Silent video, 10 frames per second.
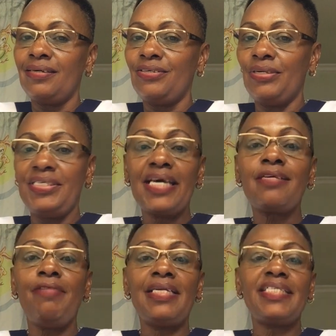You'll just
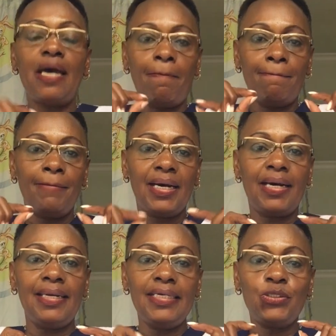feel a
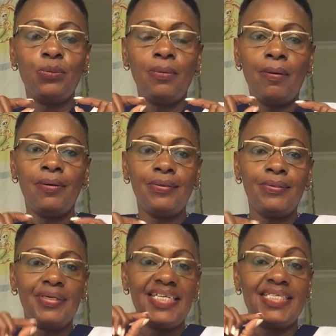little
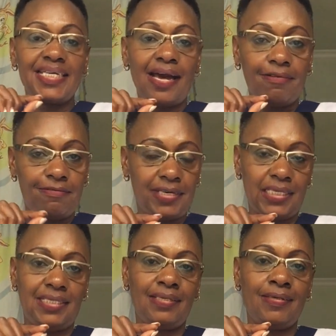discomfort,
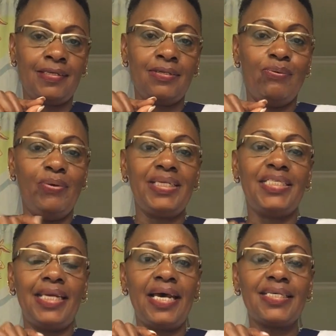which
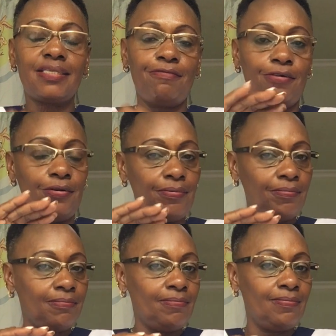lasts for
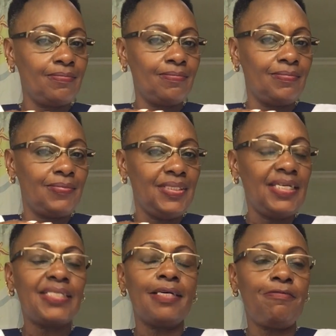
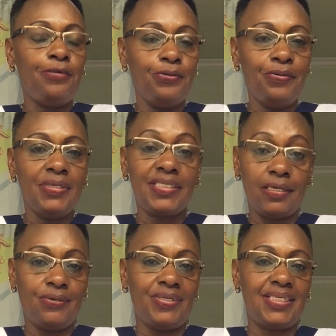just a few
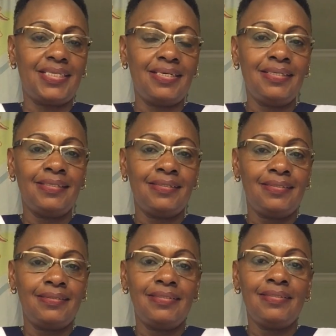seconds,
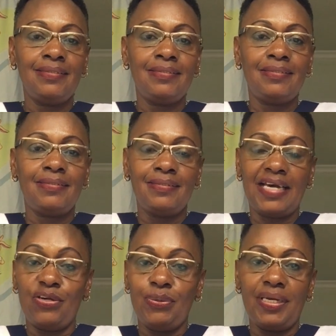
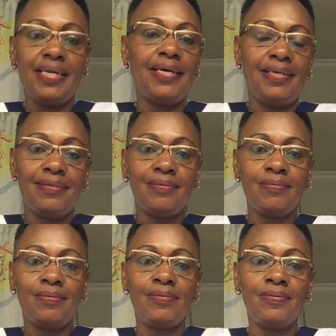and we are done.
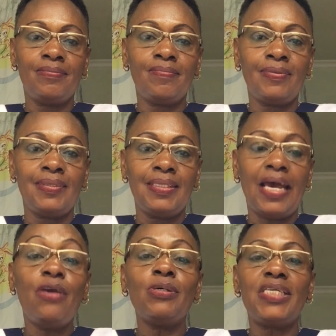
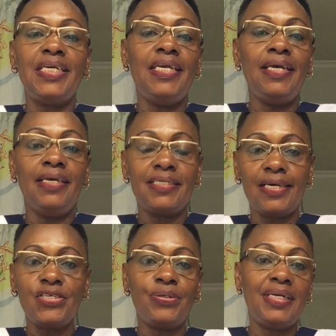IUCD
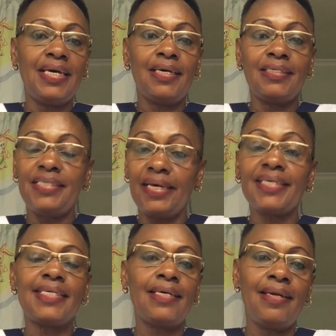insertion that takes
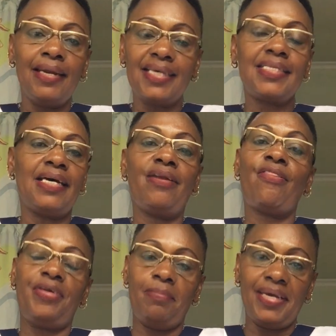less than
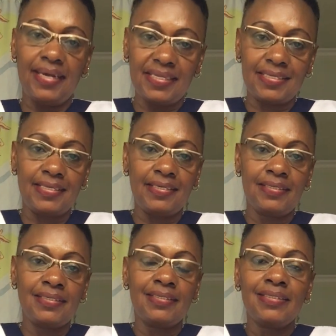3 minutes
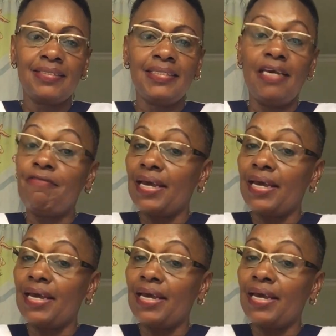if the